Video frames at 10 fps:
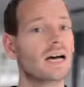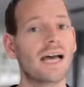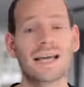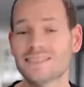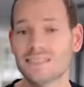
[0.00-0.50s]

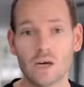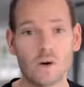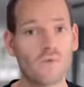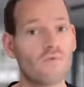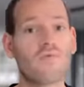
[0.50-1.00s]

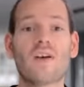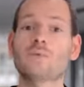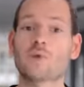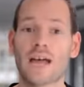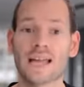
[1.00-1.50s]
SEO,
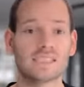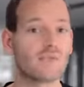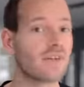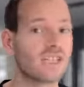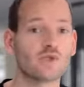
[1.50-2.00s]
Facebook ads,
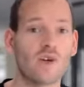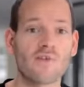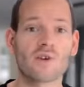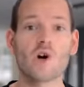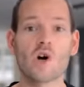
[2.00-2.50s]
affiliate
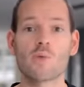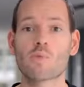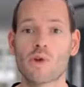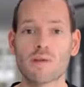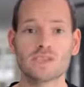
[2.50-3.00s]
traffic, or
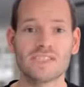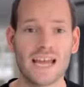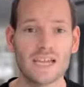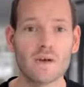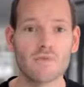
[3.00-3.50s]
pretty much
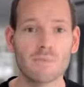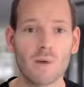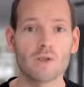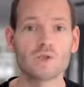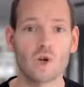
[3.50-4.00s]
any of the
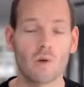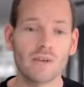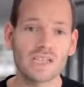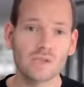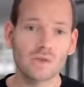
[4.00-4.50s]
most
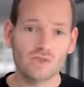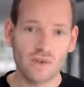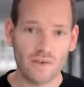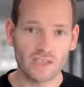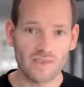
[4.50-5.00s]
commonly used
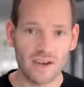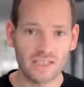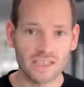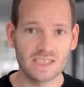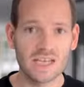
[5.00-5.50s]
traffic
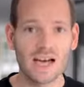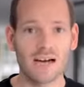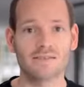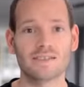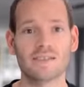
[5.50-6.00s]
strategies
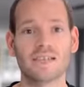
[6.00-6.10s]
out there.